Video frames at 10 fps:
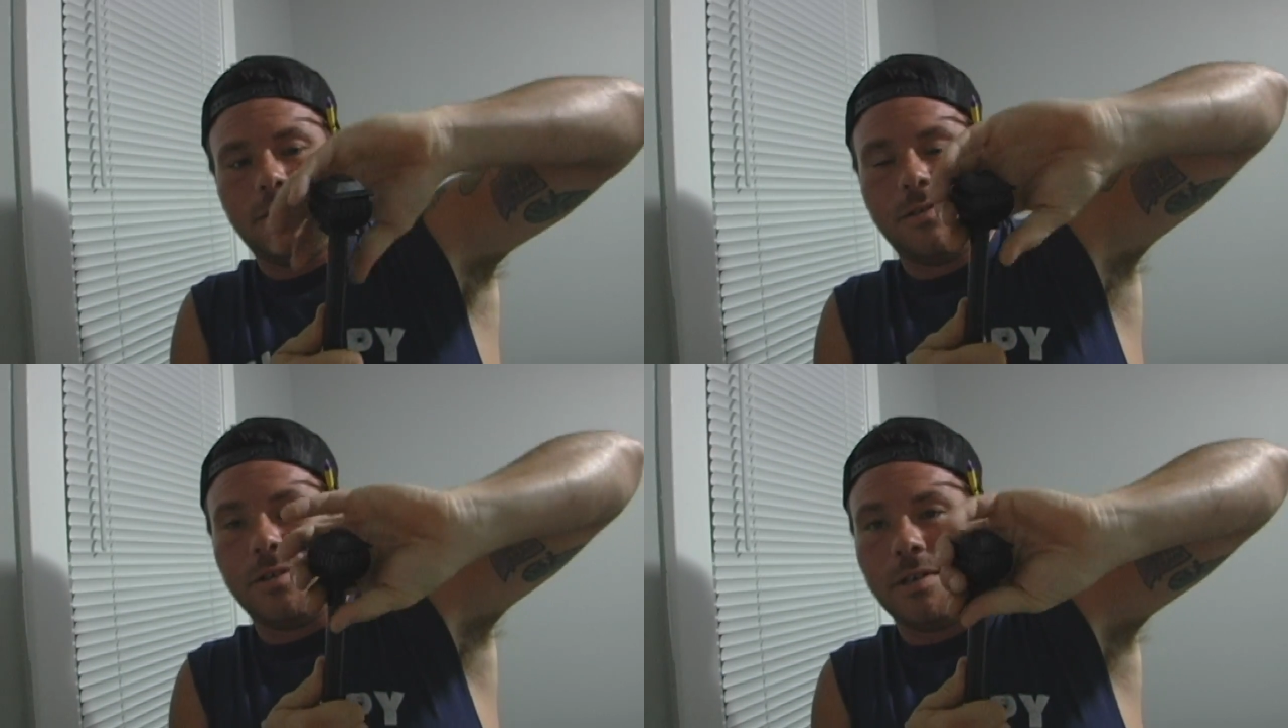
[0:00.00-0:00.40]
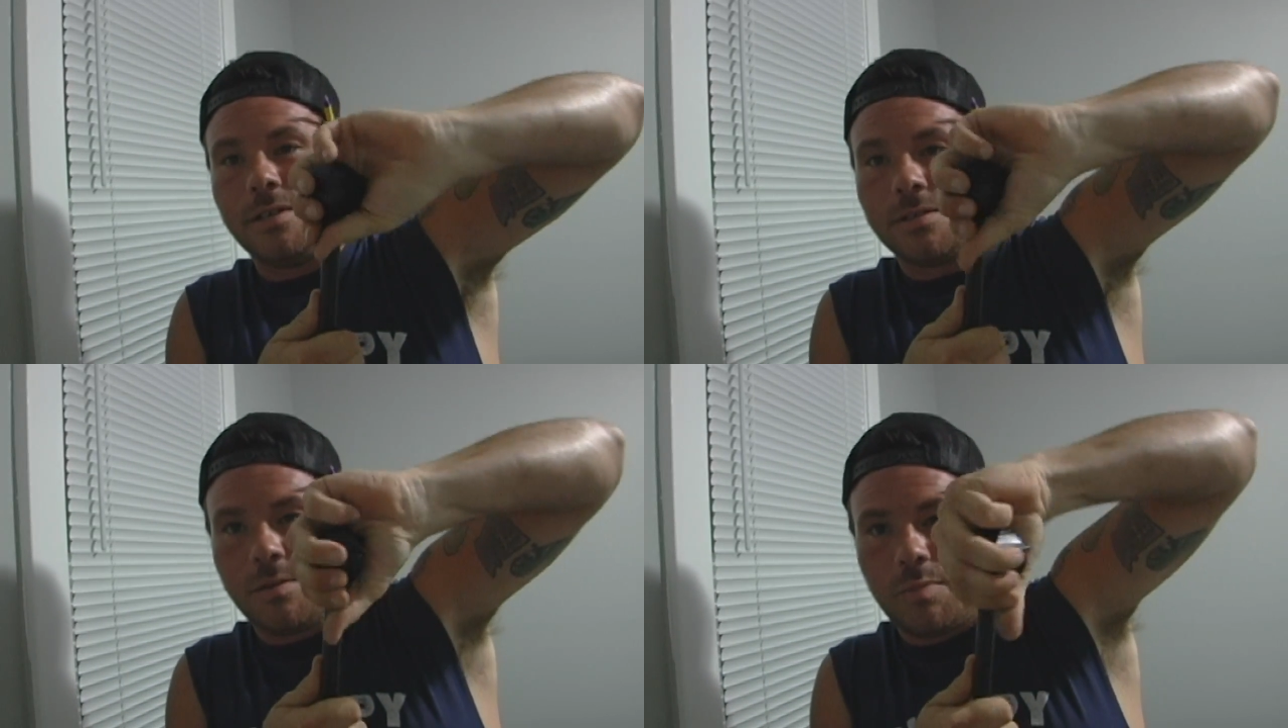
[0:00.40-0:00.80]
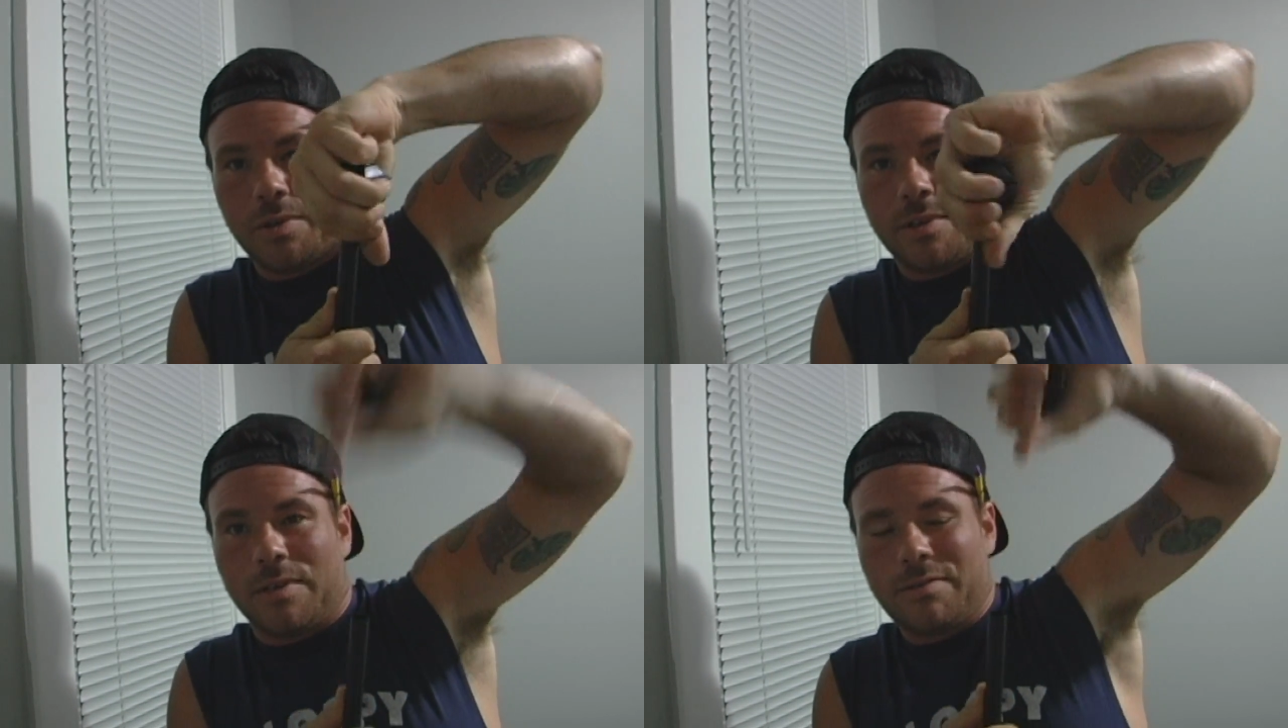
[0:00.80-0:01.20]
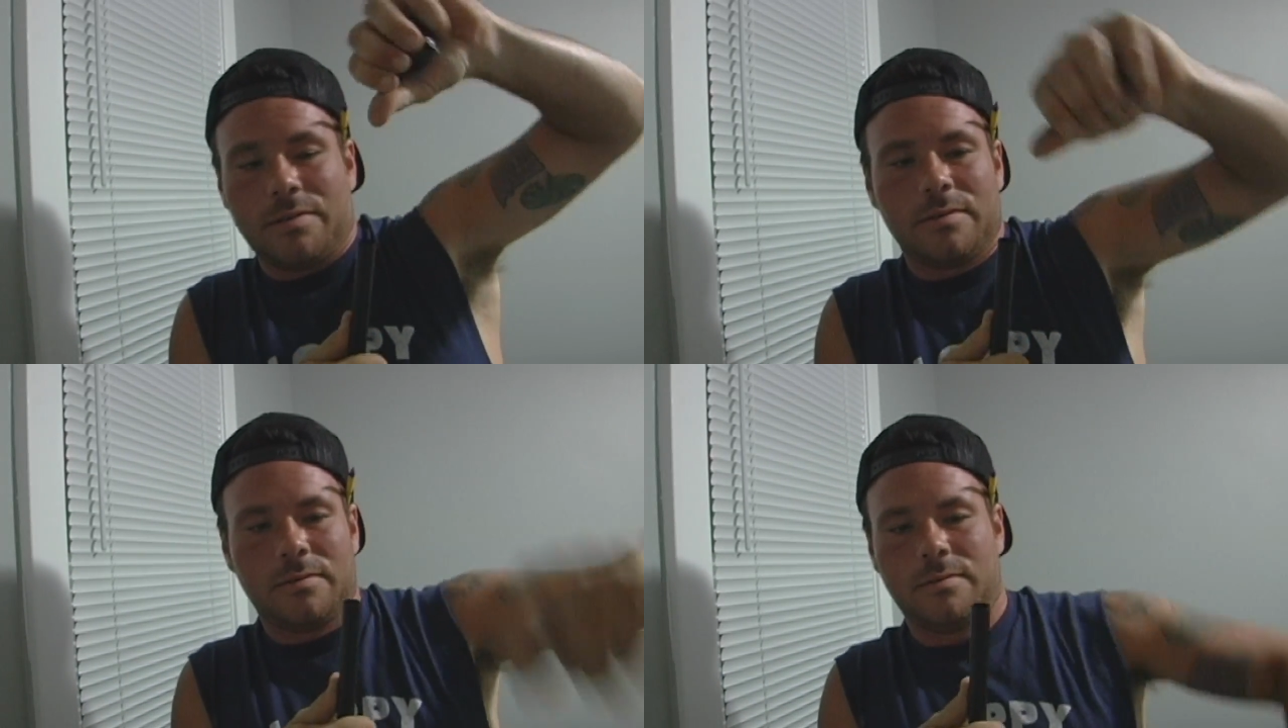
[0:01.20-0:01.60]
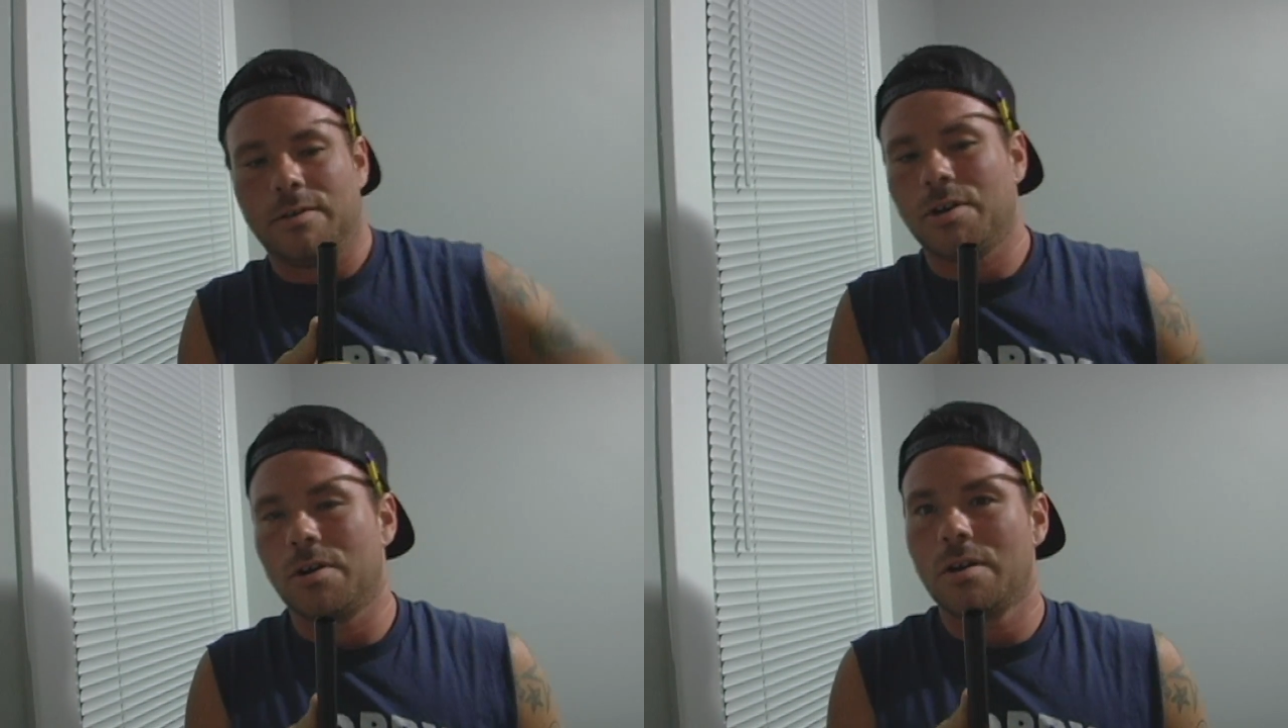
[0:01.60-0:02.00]
So you can easily put the
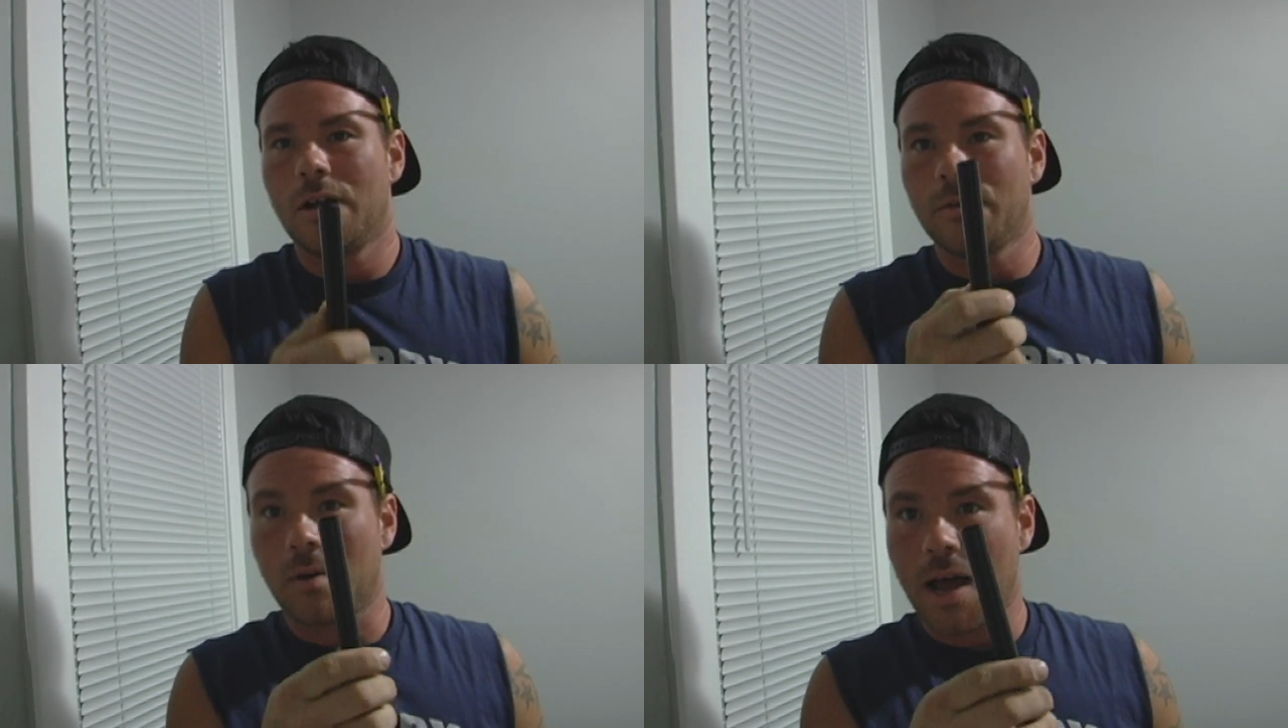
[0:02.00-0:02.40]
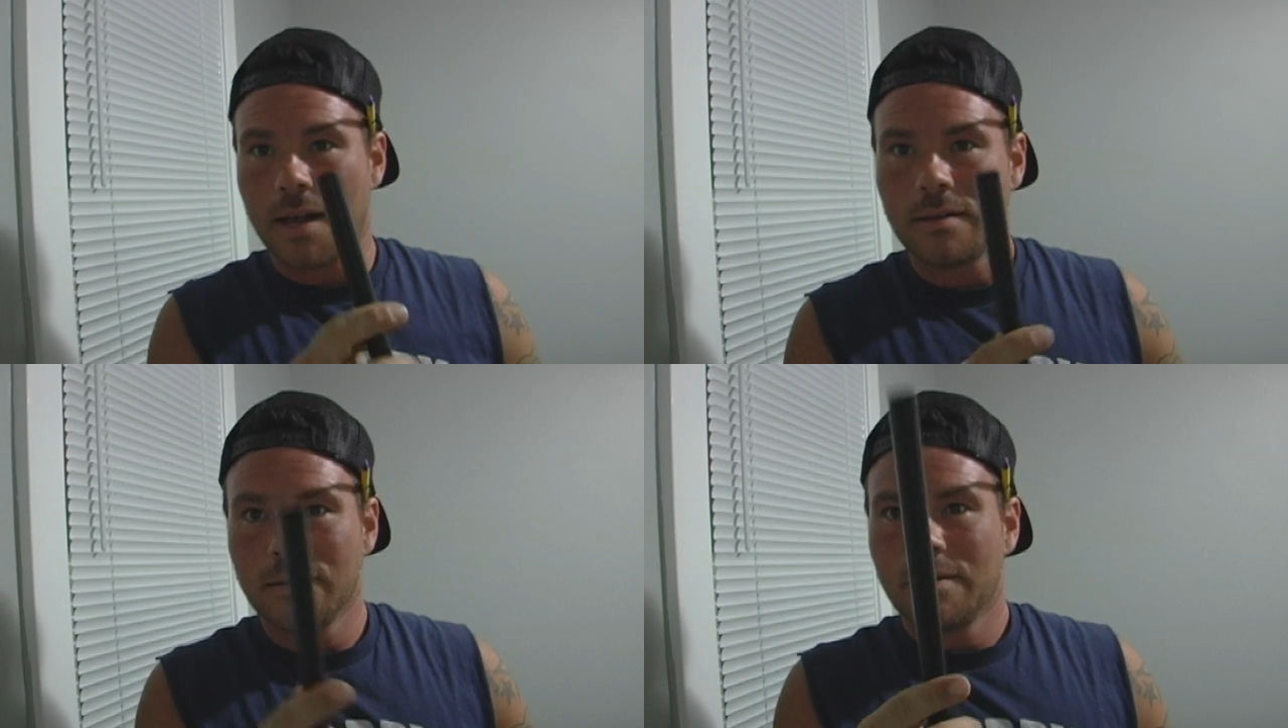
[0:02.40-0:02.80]
curtain on the rod.